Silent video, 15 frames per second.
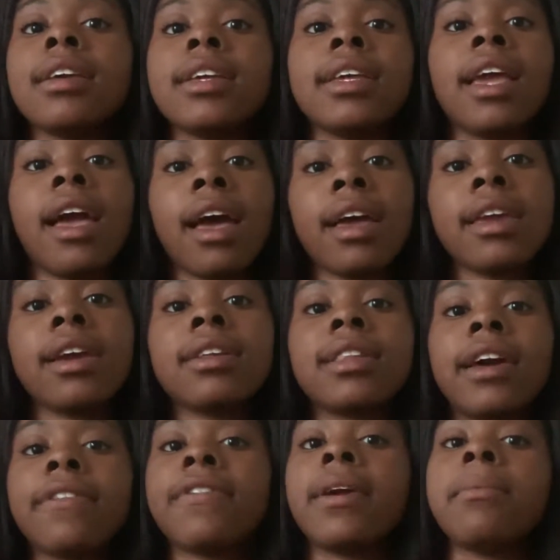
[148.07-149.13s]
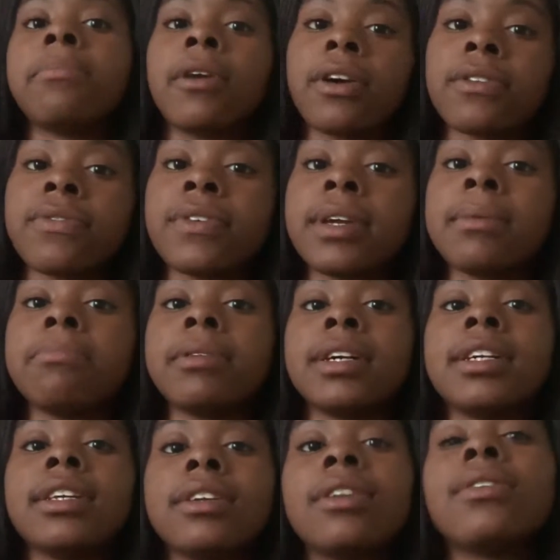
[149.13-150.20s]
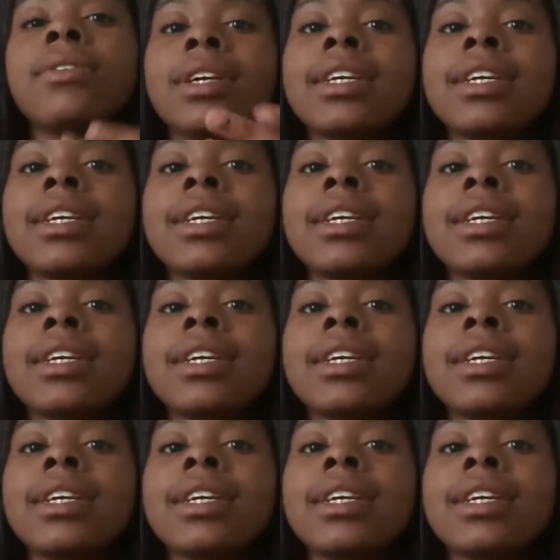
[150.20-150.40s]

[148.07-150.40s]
yeah, your life ain't perfect, but you know,